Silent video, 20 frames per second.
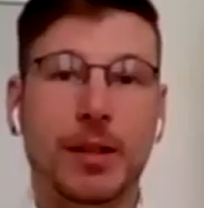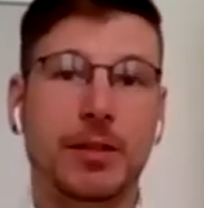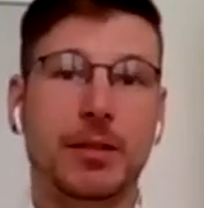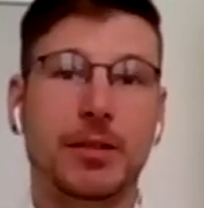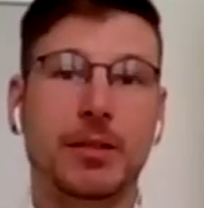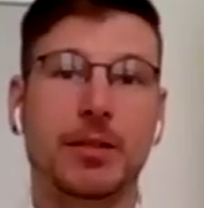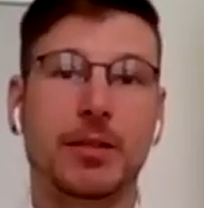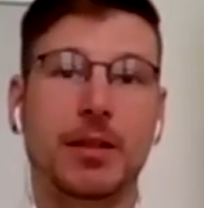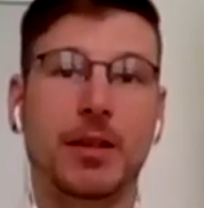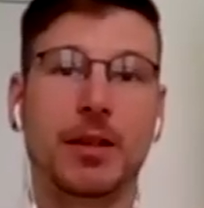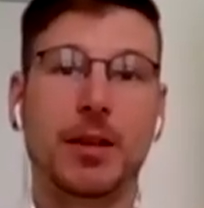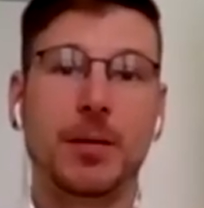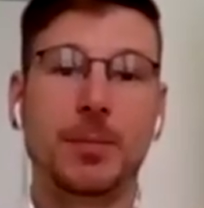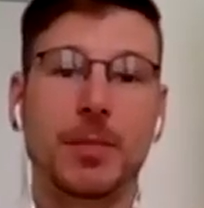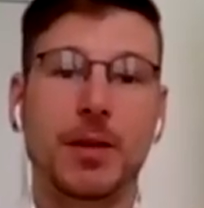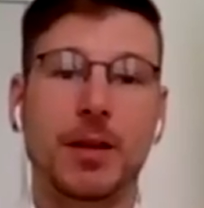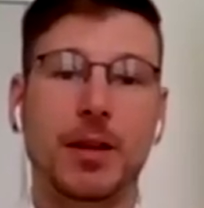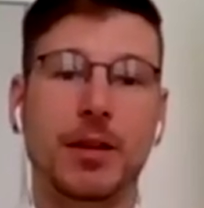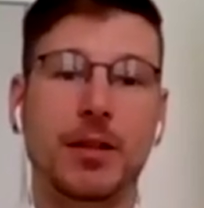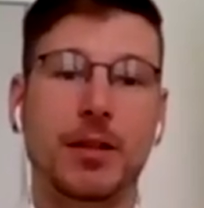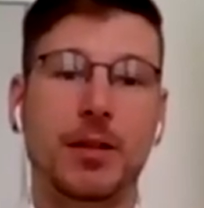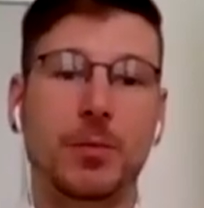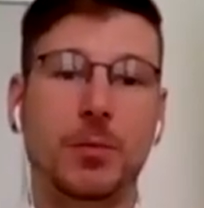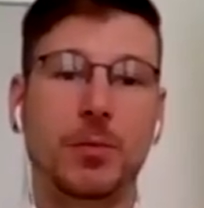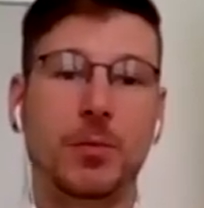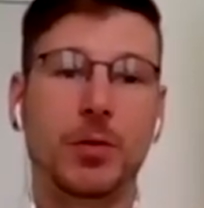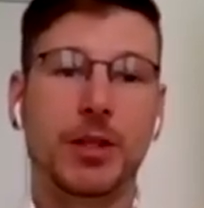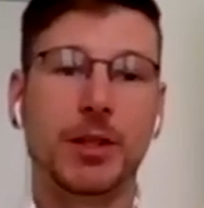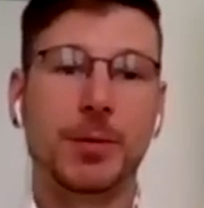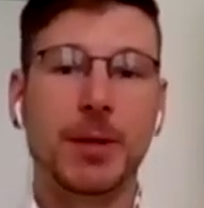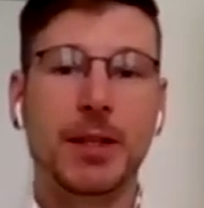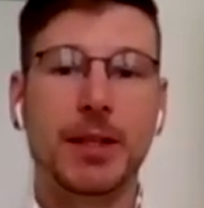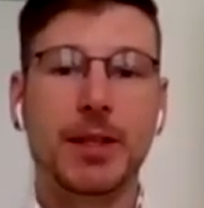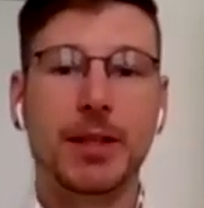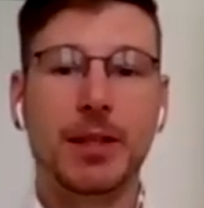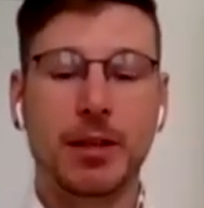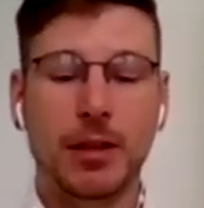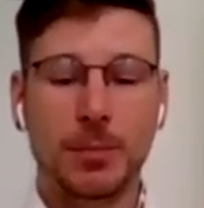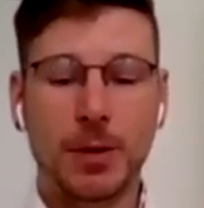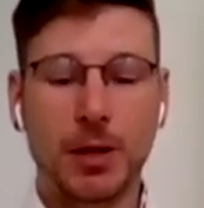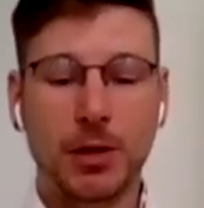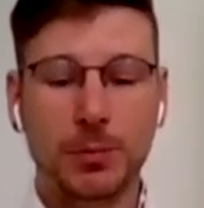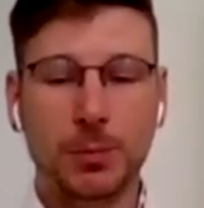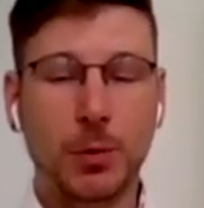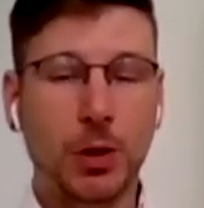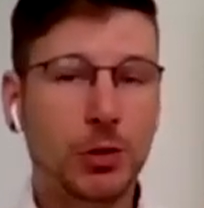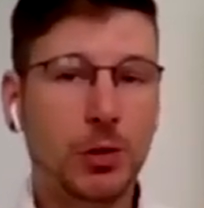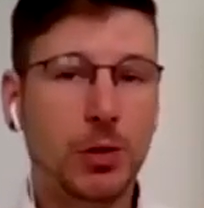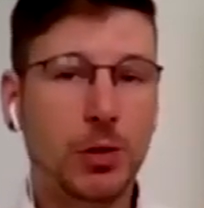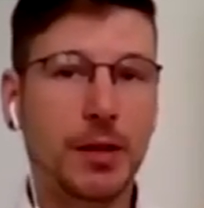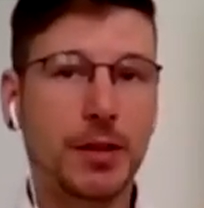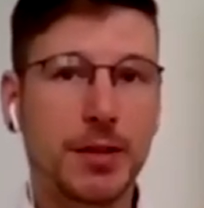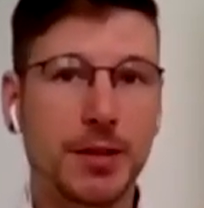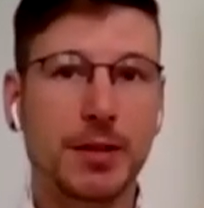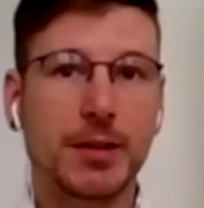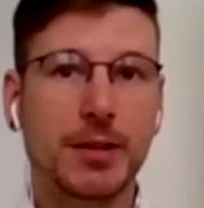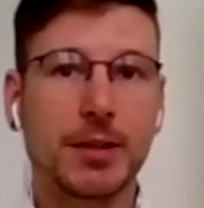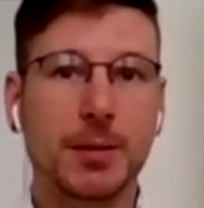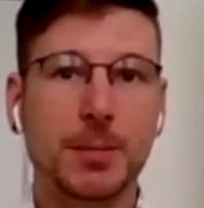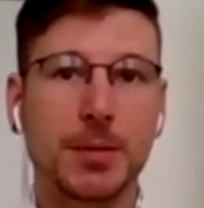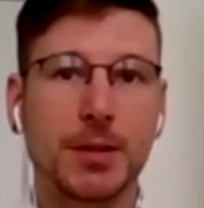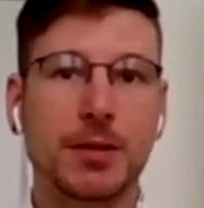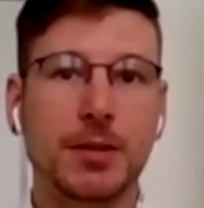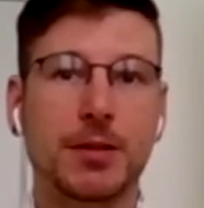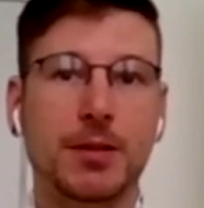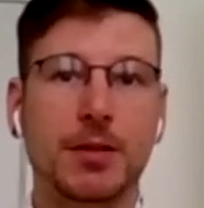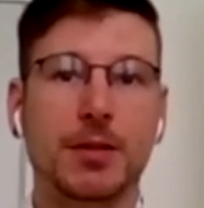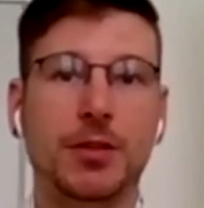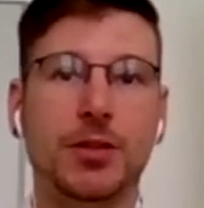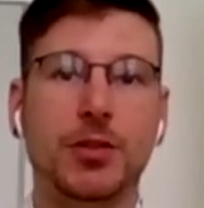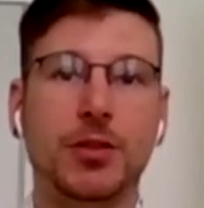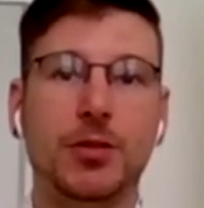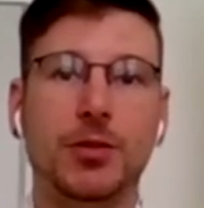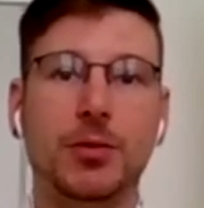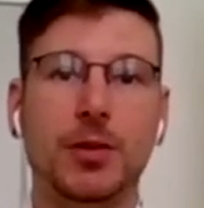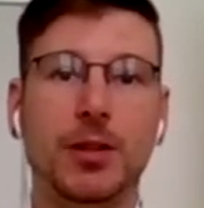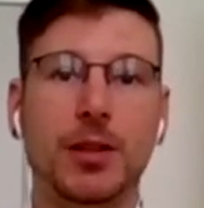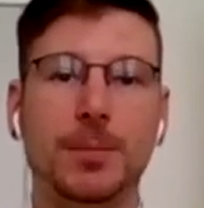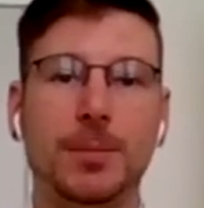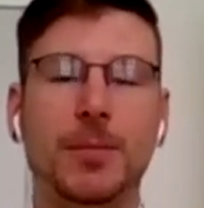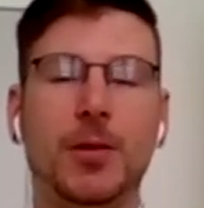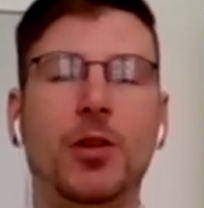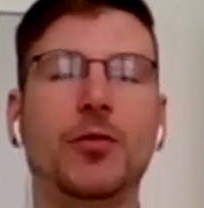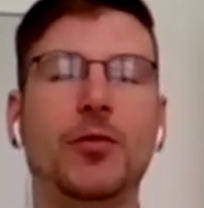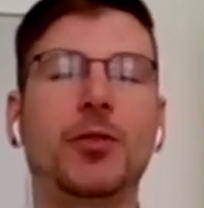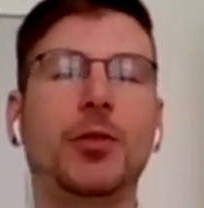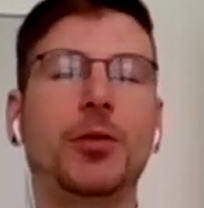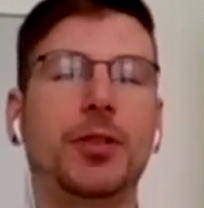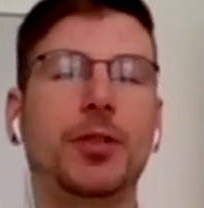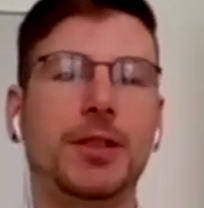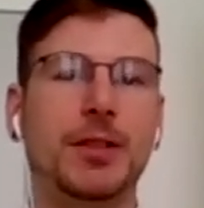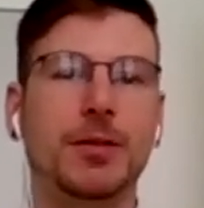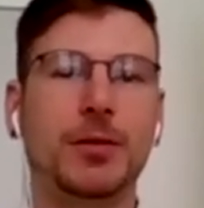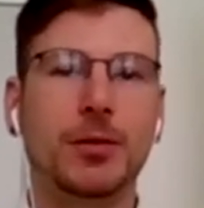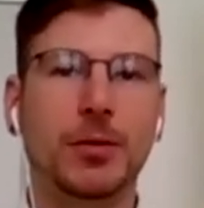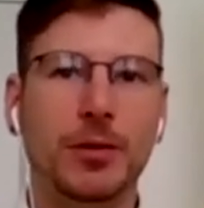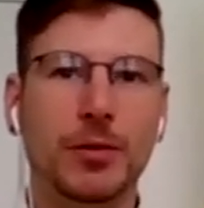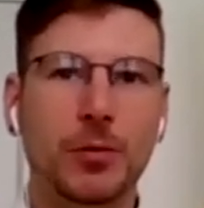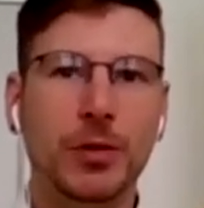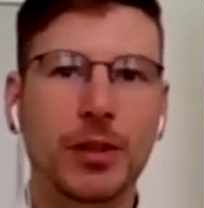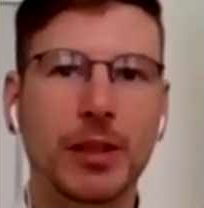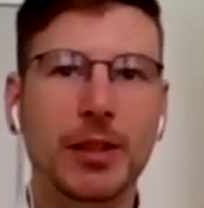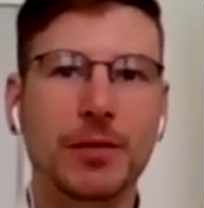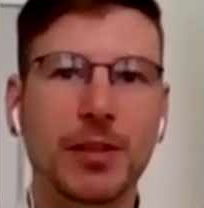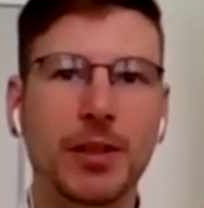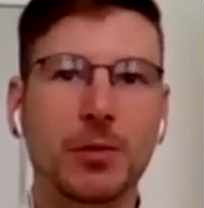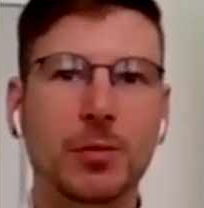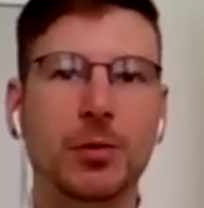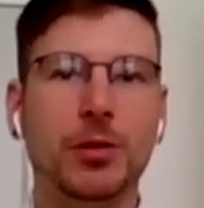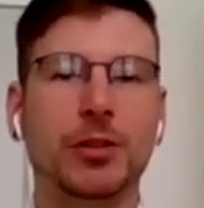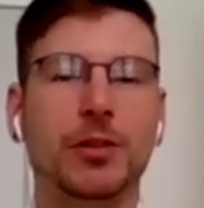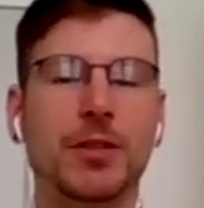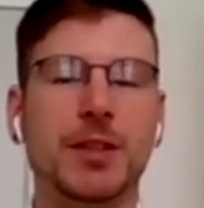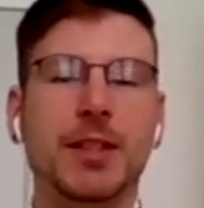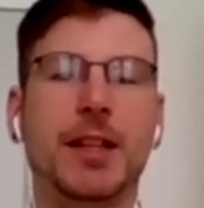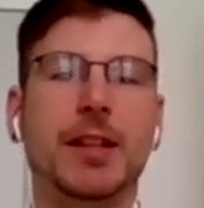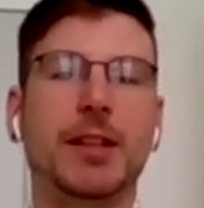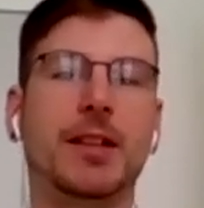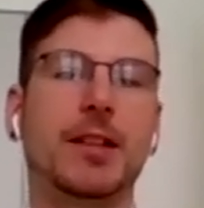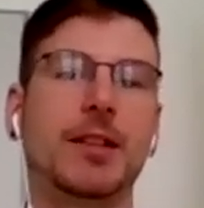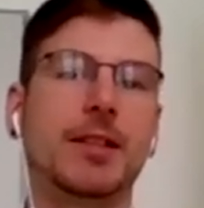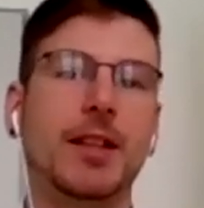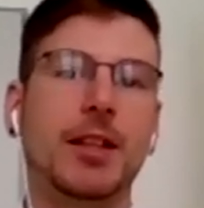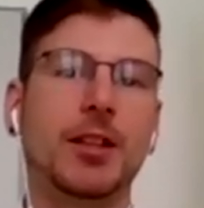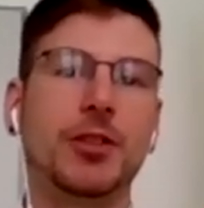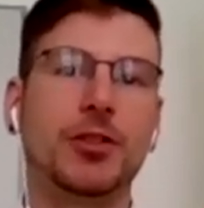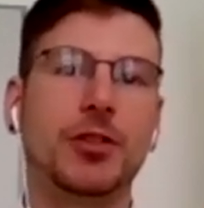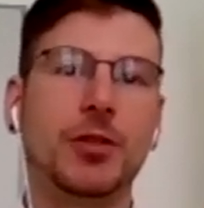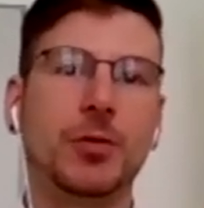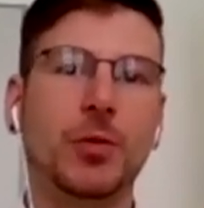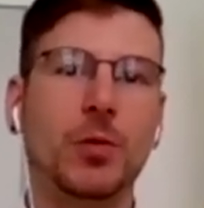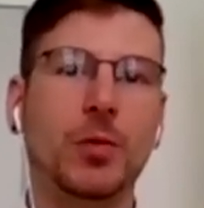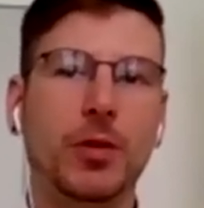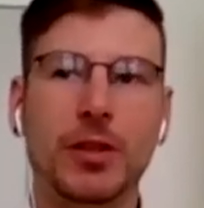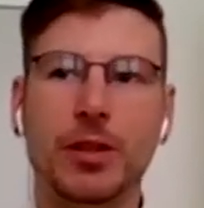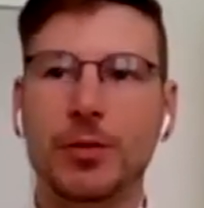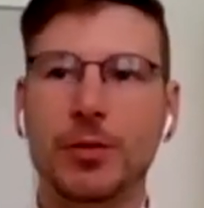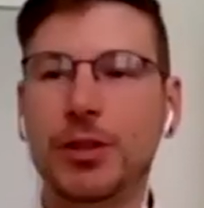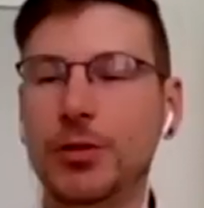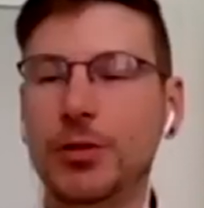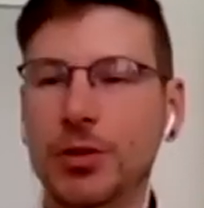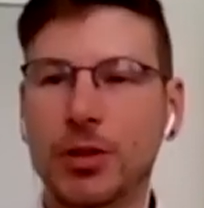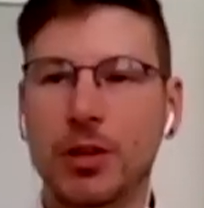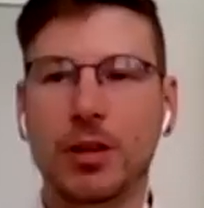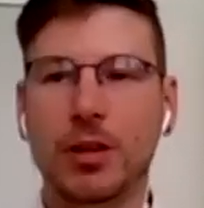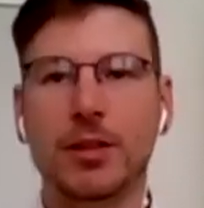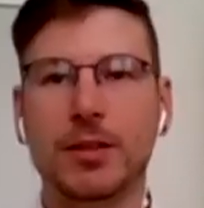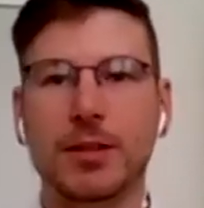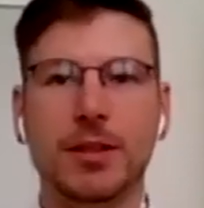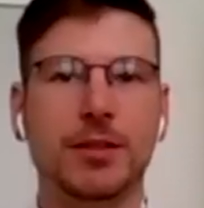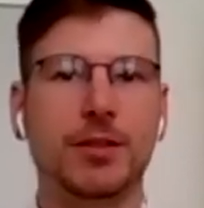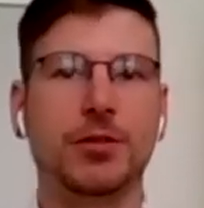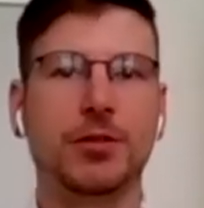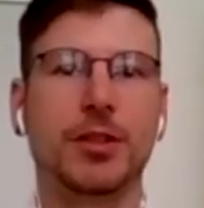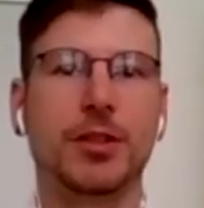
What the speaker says: yeah. We speak here about modular systems. So of course, we live in a world of standardization. We want to reduce costs, as you